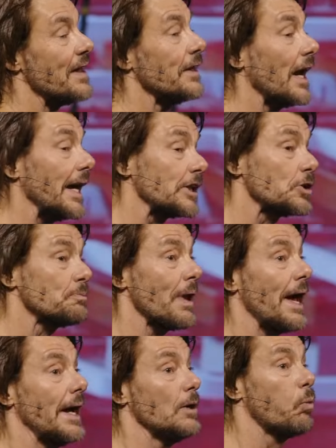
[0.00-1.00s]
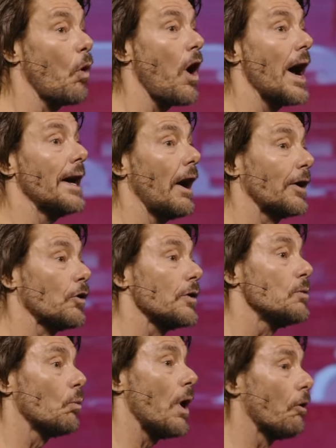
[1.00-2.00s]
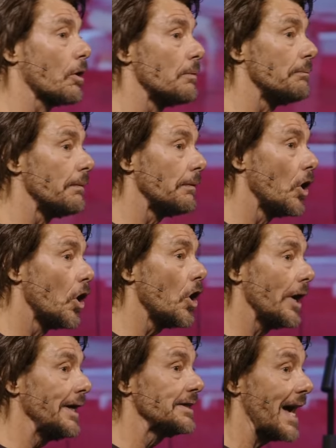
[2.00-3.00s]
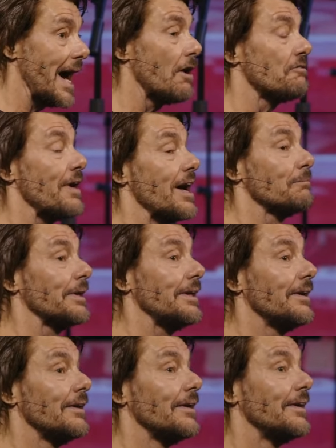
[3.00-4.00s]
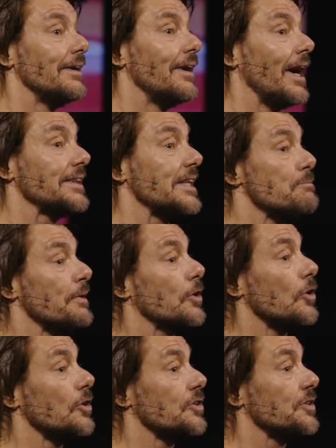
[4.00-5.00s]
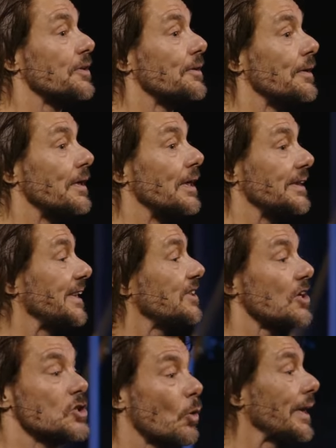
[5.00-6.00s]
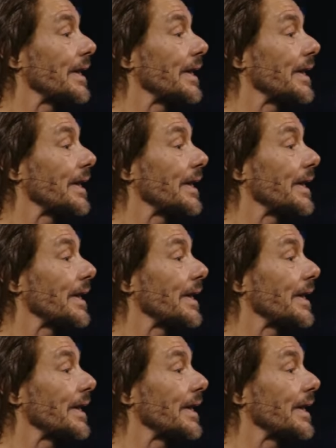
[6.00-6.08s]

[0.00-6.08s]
And then I explained why I couldn't welcome her into our family. I said, because she's not